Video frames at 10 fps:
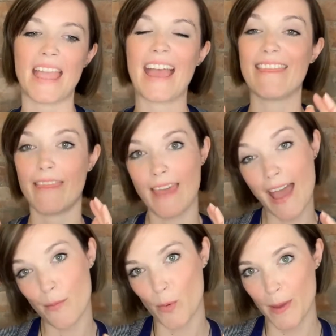and
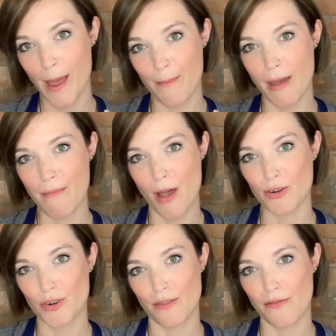that will become my
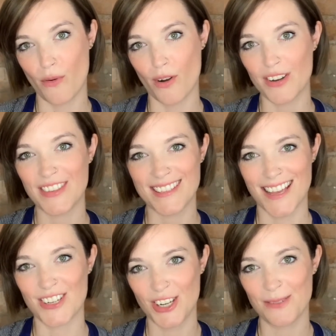mantra for the
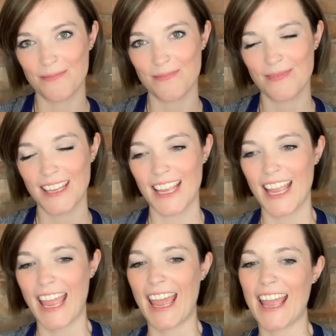session.
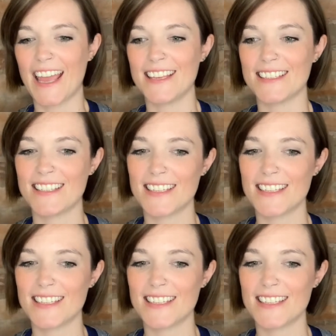And